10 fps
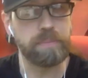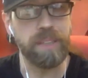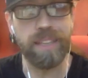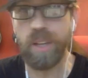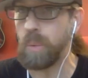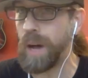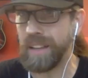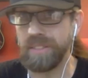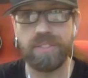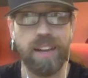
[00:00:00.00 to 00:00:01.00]
been like
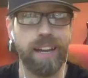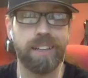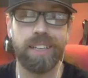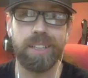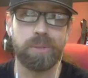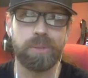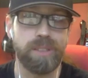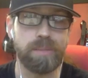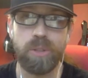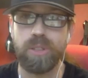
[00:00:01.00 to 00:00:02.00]
wildfire it
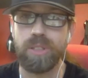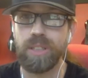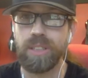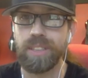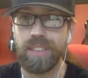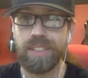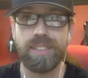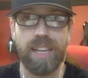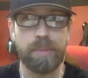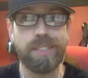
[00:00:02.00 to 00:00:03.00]
was the most
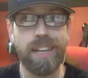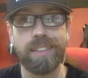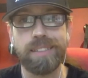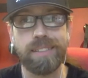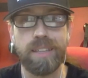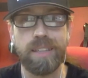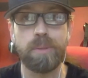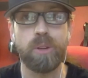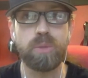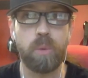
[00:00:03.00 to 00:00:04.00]
simultaneously the
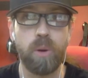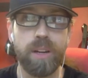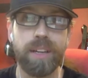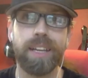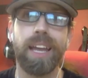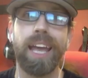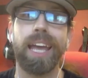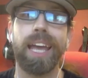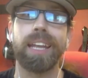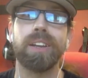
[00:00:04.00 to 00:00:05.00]
most rewarding
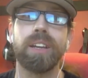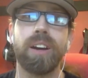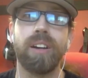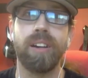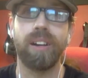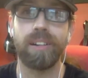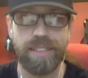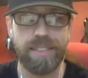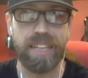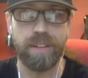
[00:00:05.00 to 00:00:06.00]
and
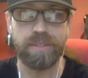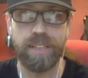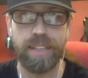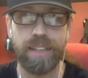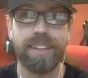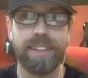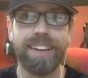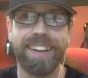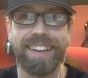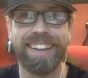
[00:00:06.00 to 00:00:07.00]
hardest thing i've ever done
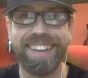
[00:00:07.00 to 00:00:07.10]
mm.